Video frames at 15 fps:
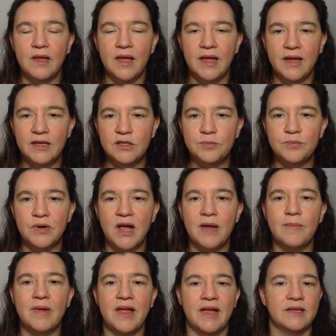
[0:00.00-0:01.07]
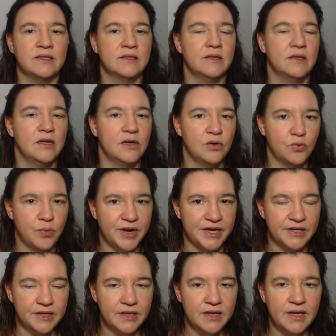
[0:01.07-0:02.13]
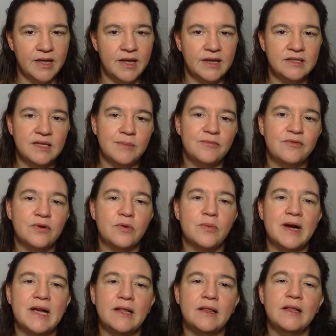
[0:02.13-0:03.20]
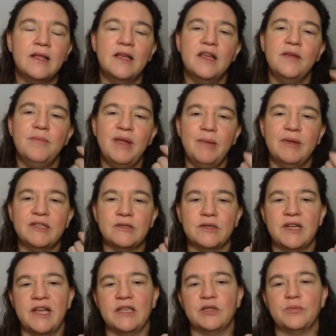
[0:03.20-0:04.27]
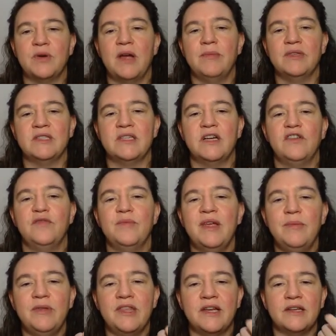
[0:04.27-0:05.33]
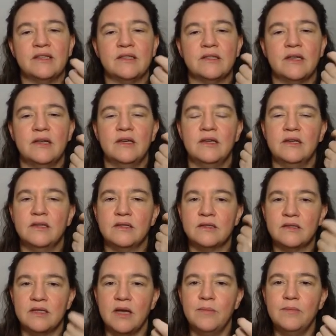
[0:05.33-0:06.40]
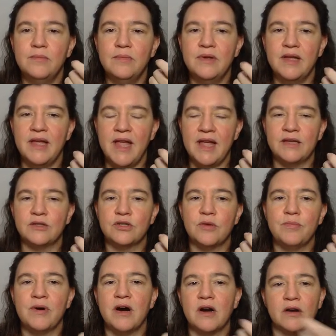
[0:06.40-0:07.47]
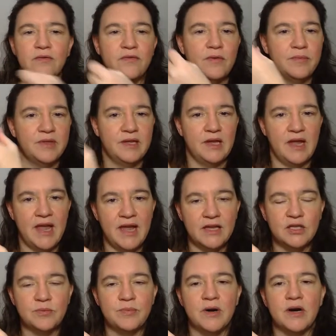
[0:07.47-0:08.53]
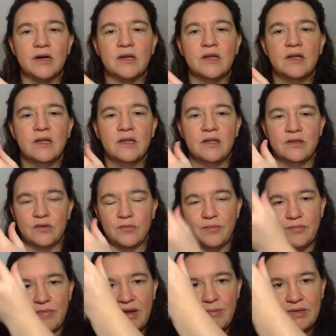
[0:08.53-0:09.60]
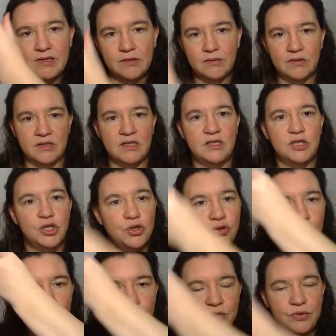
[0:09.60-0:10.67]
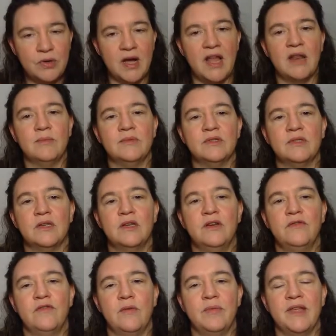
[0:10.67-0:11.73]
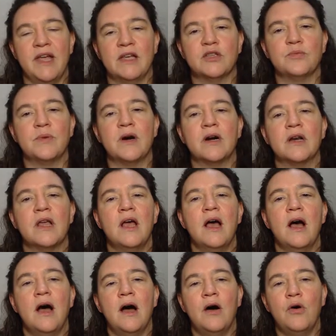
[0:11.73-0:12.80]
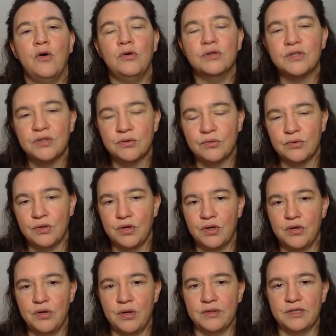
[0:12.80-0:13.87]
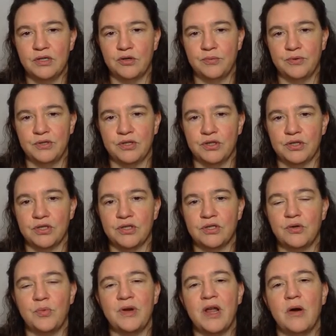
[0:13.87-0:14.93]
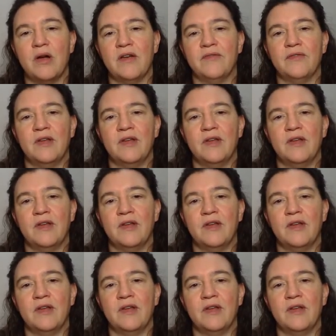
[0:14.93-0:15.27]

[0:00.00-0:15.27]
s prime has the low weight, except for, well, maybe it's not S prime itself, maybe there is some extra part from the X part, so maybe these two blue columns from the X part are also non-zero positions. So we now have